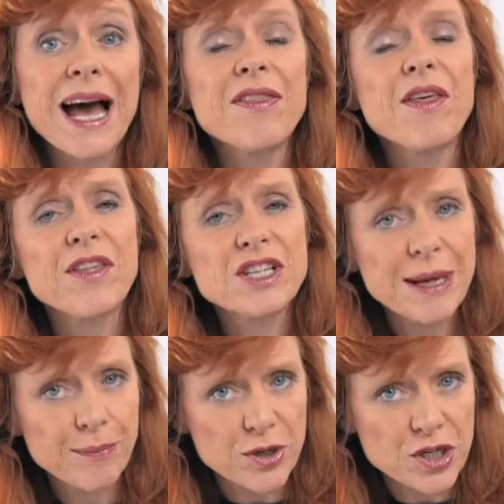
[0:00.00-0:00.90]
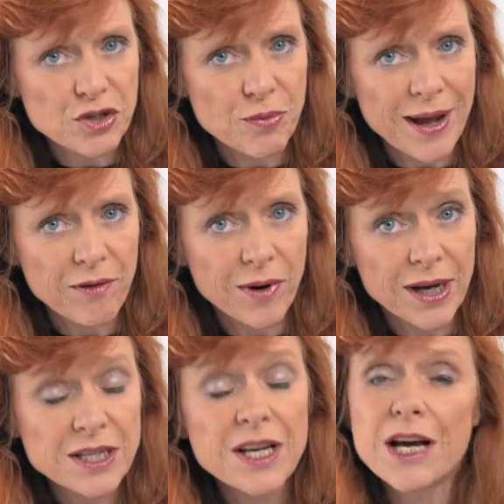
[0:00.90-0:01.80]
and that the temperatures are about
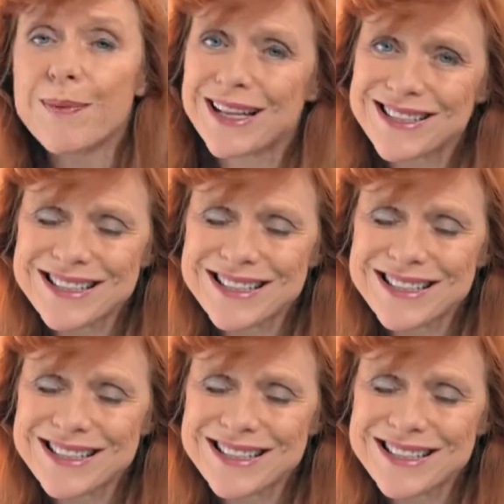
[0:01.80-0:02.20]
right, about